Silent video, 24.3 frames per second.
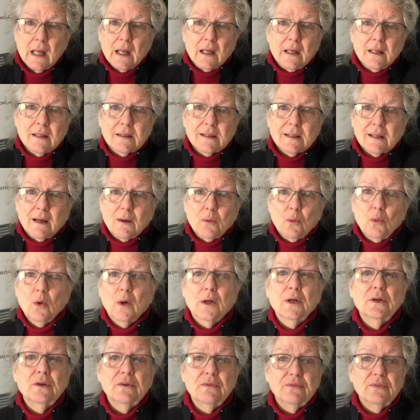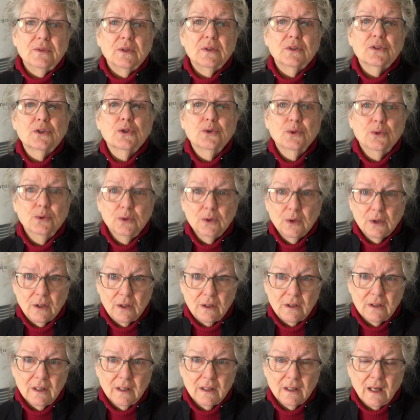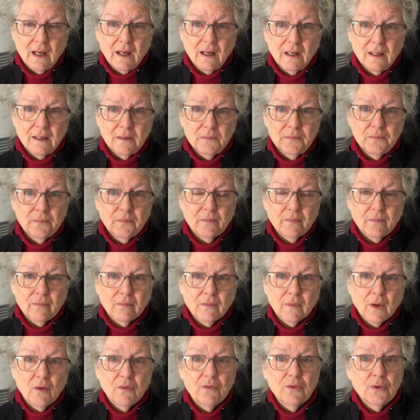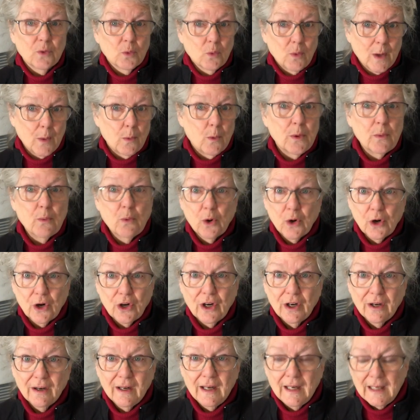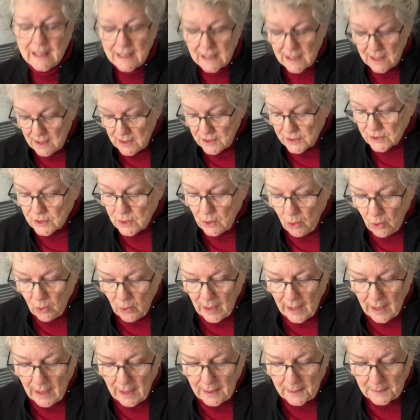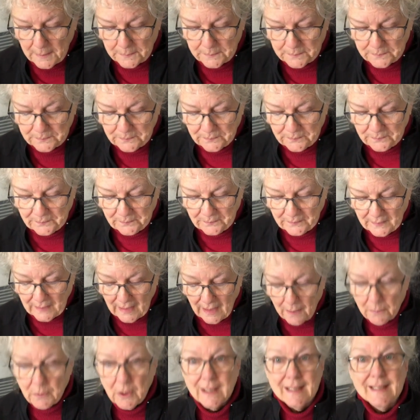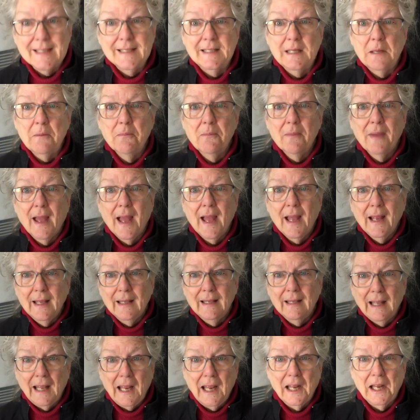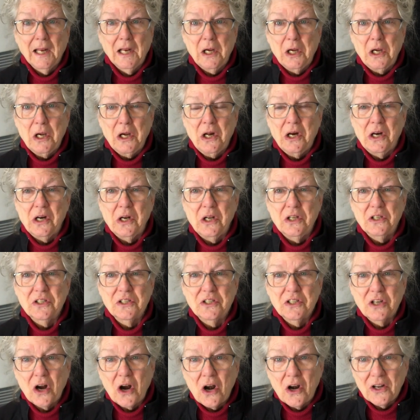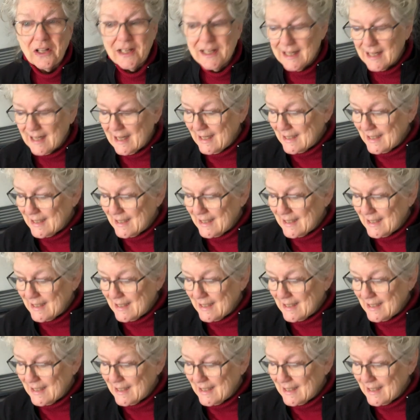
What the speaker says: It's a wonderful tool for the way we work. So I'm going to step back and start it.